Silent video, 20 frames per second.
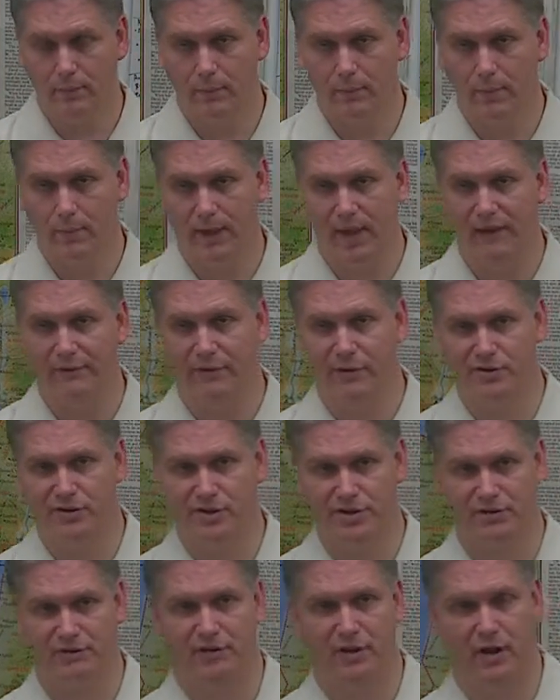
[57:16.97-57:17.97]
Yeah, versus
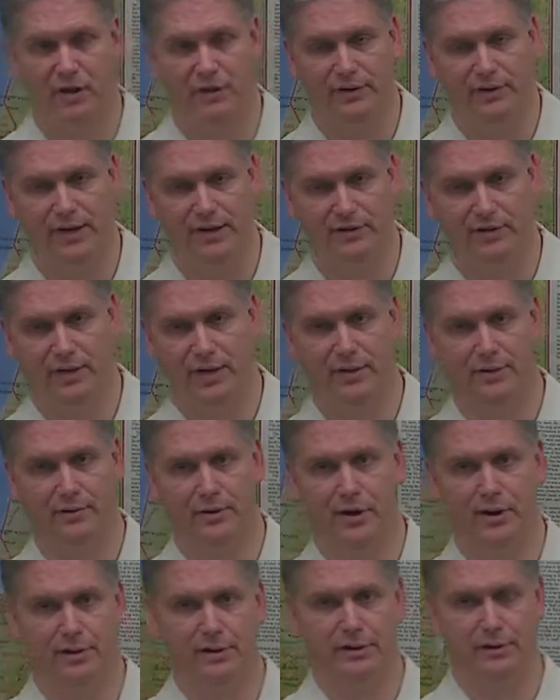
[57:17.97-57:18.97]
a fallen angel. That they're
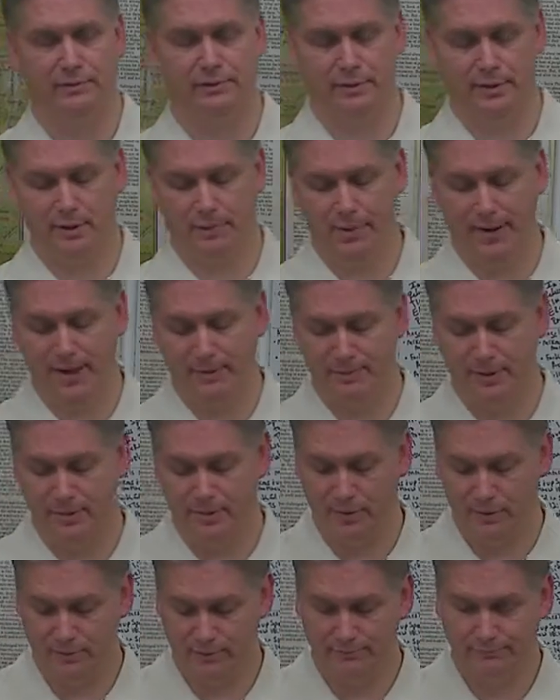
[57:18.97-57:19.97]
not good. They're bad
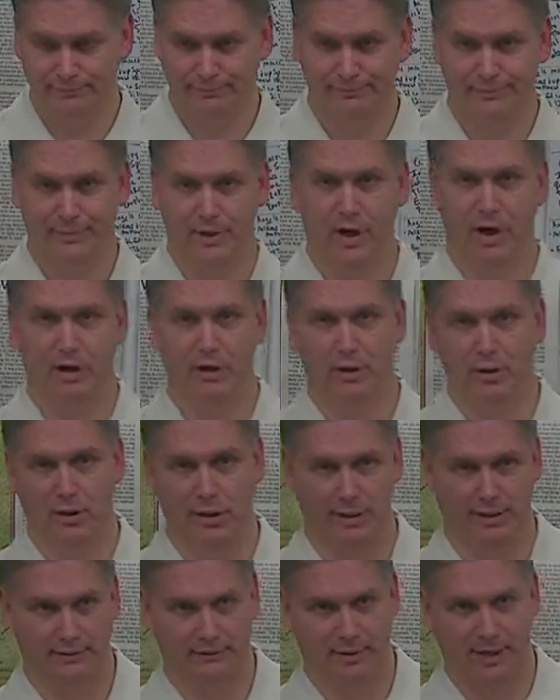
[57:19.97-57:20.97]
people, unholy.
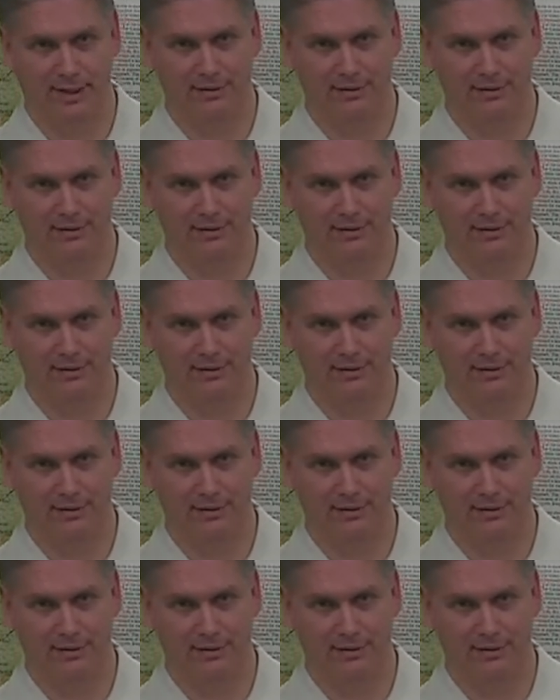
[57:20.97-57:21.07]
Right?